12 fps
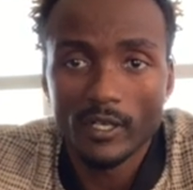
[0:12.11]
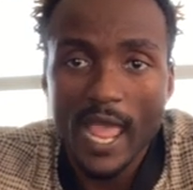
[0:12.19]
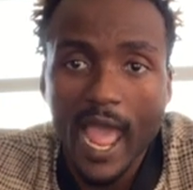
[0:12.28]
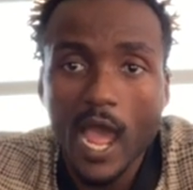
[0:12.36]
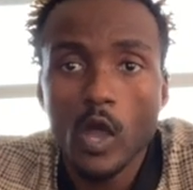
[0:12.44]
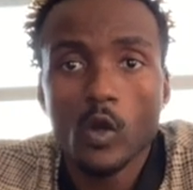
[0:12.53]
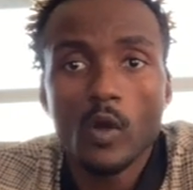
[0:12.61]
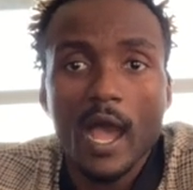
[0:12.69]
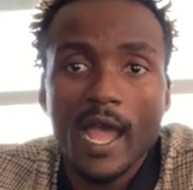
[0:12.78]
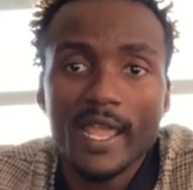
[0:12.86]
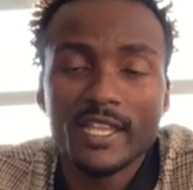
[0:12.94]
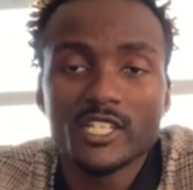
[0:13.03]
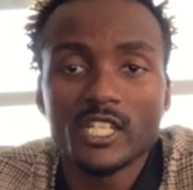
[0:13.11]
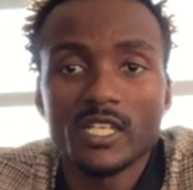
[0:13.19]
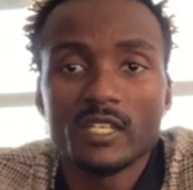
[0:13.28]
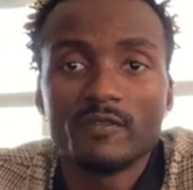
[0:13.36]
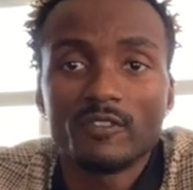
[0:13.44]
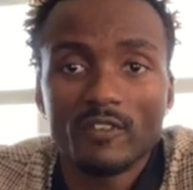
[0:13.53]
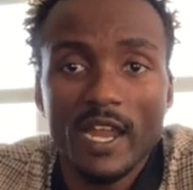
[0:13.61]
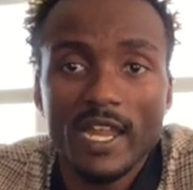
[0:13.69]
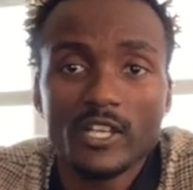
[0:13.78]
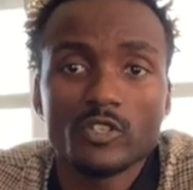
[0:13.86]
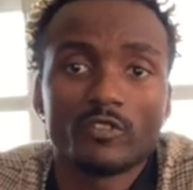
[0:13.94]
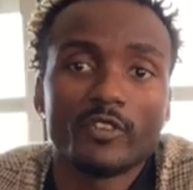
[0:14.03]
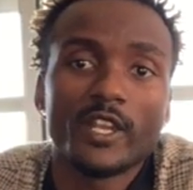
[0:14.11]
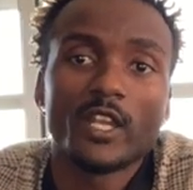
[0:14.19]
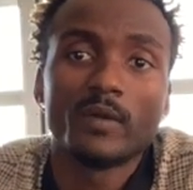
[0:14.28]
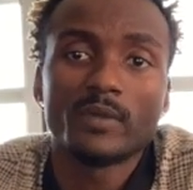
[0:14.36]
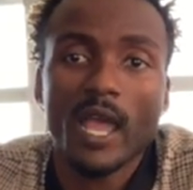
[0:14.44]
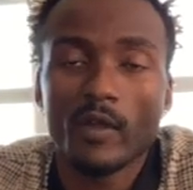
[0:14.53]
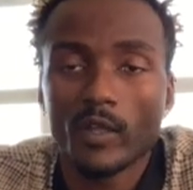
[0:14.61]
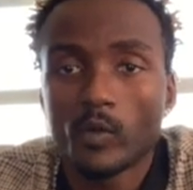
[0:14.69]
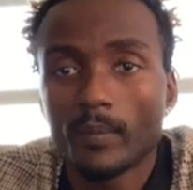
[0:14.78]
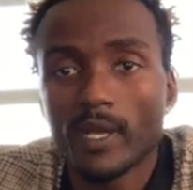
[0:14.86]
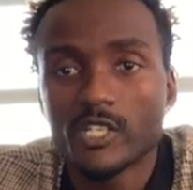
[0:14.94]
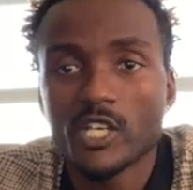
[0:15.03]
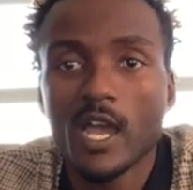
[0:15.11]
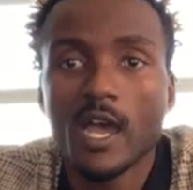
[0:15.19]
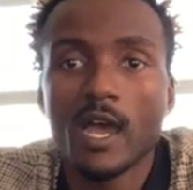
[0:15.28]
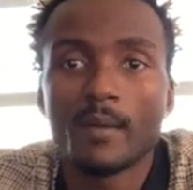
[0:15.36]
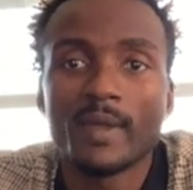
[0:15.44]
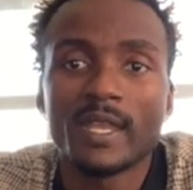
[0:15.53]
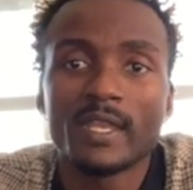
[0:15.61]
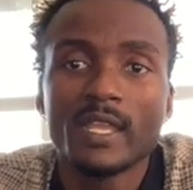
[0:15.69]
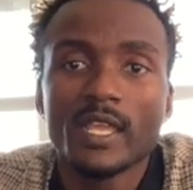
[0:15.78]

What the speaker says: how I achieved financial freedom, how I quit my job, and